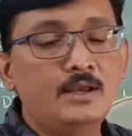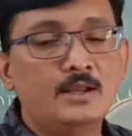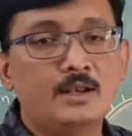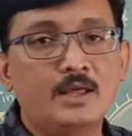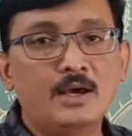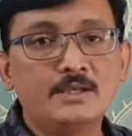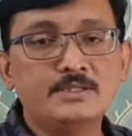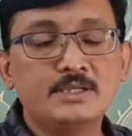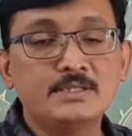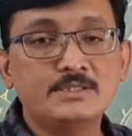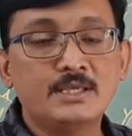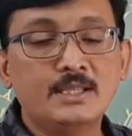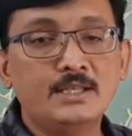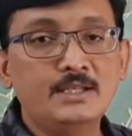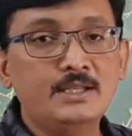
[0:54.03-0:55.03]
Larger
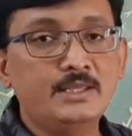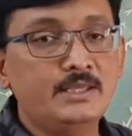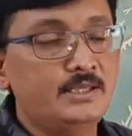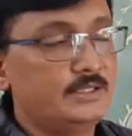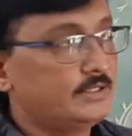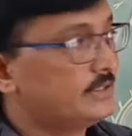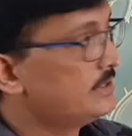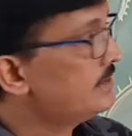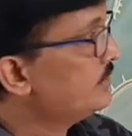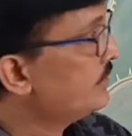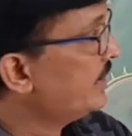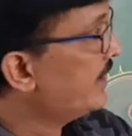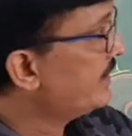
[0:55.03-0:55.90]
cell is known